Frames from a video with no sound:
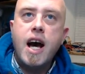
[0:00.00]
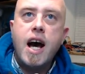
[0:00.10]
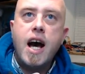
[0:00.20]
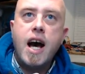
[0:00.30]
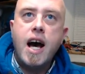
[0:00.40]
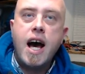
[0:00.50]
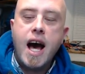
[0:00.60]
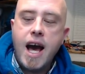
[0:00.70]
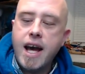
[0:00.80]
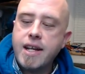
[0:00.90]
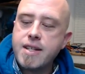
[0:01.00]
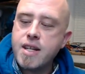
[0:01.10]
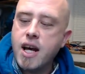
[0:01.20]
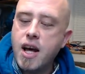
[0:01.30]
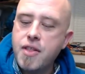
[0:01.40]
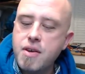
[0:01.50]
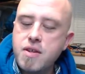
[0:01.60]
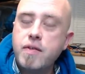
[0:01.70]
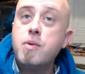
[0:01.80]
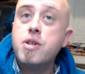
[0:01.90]
Those
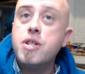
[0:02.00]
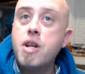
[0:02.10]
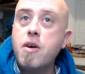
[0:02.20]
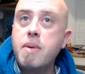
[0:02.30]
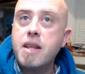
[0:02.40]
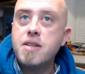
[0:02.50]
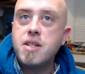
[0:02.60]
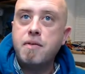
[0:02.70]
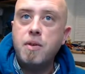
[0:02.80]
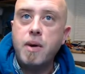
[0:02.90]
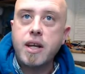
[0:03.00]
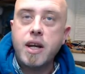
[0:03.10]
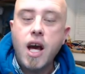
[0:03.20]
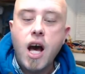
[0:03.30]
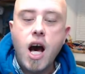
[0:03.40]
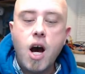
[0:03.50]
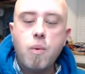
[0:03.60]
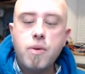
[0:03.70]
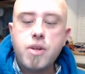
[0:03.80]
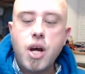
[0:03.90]
of you which know about the stiffy wing
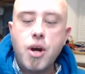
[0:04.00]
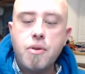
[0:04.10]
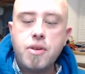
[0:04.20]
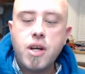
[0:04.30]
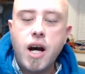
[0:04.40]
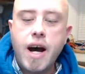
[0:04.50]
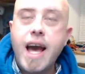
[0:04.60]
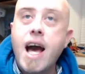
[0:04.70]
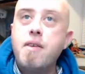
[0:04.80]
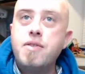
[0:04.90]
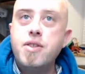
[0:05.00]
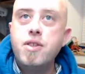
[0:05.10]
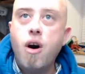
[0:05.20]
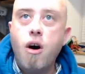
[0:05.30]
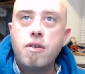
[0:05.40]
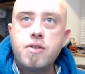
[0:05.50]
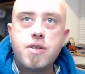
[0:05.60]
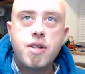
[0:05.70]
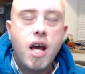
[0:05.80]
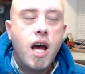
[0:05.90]
will know that I have not